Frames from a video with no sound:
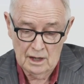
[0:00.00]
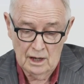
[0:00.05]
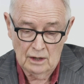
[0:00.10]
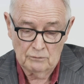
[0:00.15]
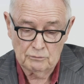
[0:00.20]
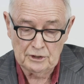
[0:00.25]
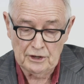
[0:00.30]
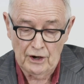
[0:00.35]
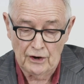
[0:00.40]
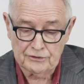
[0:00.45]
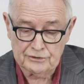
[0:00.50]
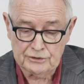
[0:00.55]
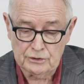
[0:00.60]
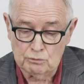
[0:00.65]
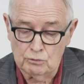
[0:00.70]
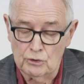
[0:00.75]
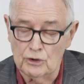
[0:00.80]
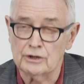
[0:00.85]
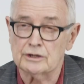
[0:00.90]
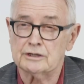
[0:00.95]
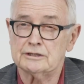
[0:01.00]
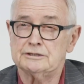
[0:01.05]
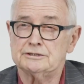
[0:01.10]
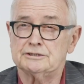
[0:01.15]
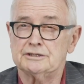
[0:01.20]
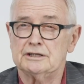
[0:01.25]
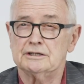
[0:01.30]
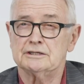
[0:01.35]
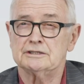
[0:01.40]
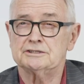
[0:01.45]
We noted that workers
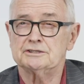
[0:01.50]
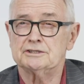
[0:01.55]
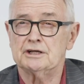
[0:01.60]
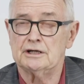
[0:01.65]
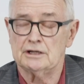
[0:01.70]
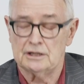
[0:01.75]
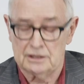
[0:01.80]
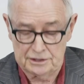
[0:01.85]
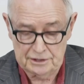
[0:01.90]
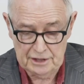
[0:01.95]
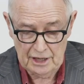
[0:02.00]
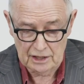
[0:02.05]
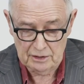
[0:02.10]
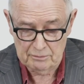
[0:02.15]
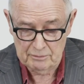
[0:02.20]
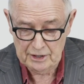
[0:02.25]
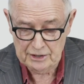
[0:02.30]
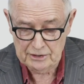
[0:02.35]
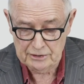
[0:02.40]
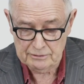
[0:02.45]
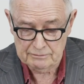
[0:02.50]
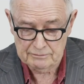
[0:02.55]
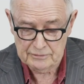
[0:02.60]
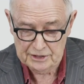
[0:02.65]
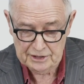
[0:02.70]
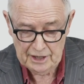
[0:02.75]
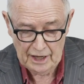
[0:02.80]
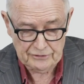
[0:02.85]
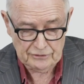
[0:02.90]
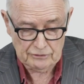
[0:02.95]
in the steel and aluminium
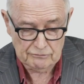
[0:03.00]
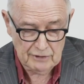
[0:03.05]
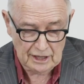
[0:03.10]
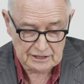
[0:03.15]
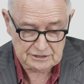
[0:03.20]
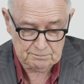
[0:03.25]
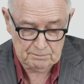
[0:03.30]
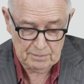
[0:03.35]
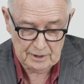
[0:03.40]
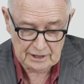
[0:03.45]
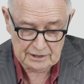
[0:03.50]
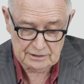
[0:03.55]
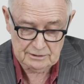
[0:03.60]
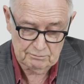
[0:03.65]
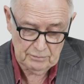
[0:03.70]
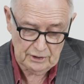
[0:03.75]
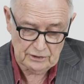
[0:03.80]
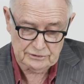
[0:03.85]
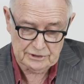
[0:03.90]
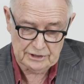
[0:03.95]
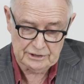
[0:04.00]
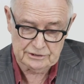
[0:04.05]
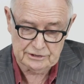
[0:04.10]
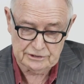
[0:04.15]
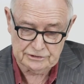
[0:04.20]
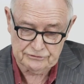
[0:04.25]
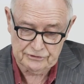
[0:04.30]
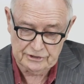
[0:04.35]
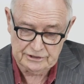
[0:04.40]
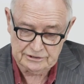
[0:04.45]
and other Rust Belt
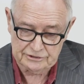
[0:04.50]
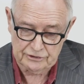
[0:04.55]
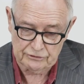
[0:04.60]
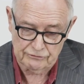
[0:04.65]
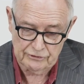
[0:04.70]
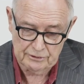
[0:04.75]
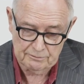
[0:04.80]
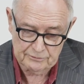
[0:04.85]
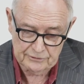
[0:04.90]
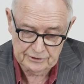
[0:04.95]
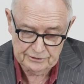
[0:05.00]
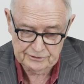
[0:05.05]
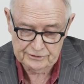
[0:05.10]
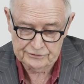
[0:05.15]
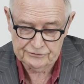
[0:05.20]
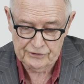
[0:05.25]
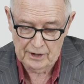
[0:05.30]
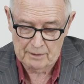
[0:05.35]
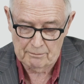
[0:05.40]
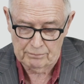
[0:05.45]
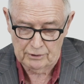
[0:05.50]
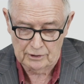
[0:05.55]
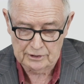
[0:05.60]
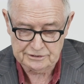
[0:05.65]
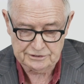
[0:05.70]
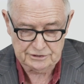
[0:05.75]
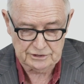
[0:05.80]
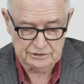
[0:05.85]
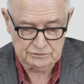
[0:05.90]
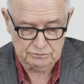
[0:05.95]
industries, the group that the Trump
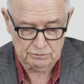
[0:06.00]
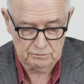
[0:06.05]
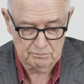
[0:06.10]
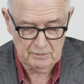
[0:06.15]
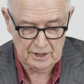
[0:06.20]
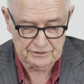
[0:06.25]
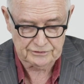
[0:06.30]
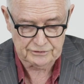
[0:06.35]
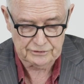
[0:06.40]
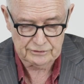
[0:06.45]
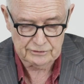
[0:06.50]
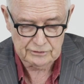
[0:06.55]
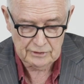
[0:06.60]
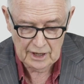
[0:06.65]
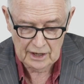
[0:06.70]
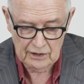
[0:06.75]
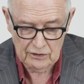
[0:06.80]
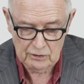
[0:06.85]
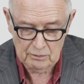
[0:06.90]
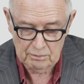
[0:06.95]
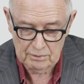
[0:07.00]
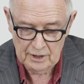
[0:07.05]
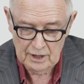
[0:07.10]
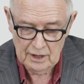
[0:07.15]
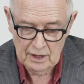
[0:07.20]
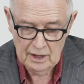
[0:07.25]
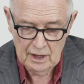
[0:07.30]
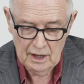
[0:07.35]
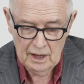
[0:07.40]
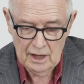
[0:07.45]
policies were meant to help,
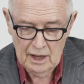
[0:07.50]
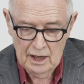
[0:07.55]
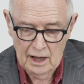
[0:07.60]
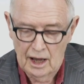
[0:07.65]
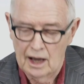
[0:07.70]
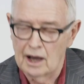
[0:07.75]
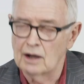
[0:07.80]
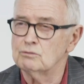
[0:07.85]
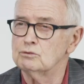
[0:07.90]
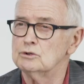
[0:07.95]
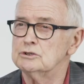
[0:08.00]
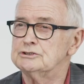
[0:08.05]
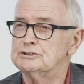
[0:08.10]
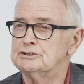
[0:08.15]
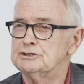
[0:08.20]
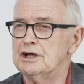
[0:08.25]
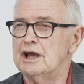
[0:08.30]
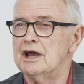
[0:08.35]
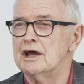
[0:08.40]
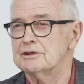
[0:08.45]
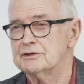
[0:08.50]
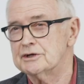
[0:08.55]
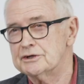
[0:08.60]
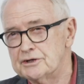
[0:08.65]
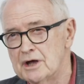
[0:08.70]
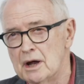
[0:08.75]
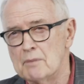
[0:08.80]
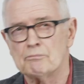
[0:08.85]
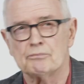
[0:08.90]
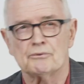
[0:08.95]
would share the
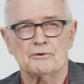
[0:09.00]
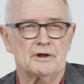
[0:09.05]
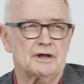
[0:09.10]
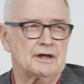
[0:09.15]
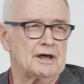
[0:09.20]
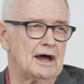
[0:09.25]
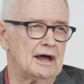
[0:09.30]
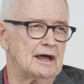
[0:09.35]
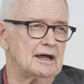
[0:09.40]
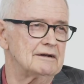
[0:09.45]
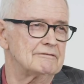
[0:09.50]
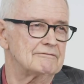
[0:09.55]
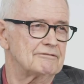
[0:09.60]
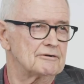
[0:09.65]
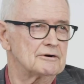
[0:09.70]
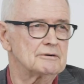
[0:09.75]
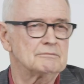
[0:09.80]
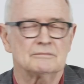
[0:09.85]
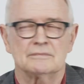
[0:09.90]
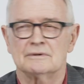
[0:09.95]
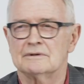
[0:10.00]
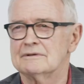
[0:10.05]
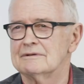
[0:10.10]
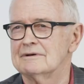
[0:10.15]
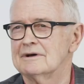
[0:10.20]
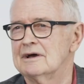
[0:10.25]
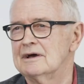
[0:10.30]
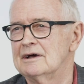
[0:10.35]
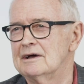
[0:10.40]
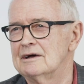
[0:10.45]
temporary gain from
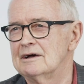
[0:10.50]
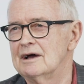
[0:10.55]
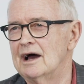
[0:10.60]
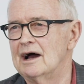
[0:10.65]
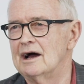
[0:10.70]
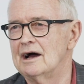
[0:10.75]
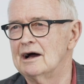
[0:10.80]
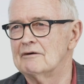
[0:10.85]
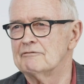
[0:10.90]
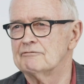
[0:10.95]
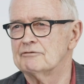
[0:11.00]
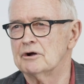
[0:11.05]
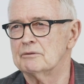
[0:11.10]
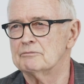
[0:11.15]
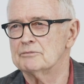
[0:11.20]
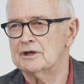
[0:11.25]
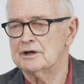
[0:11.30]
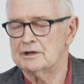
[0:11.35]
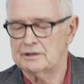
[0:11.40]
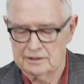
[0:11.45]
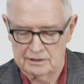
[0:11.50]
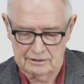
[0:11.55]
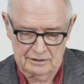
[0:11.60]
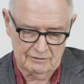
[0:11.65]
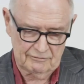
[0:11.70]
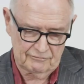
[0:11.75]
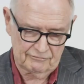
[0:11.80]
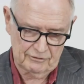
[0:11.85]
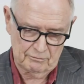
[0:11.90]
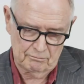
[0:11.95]

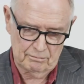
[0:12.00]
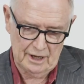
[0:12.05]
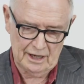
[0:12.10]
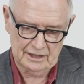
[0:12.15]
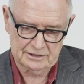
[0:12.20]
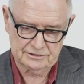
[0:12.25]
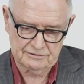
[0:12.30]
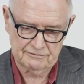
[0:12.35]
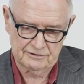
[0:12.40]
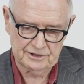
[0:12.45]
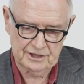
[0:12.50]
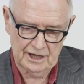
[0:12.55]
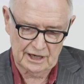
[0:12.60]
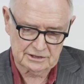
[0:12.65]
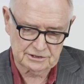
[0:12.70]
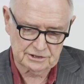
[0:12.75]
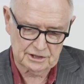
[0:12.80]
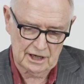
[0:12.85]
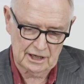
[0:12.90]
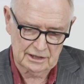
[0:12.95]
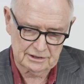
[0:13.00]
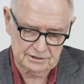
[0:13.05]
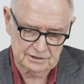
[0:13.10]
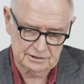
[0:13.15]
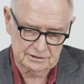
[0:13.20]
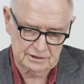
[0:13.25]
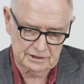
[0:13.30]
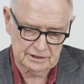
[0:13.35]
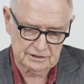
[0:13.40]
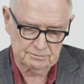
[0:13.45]
parts of the tax cut
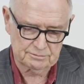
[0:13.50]
and the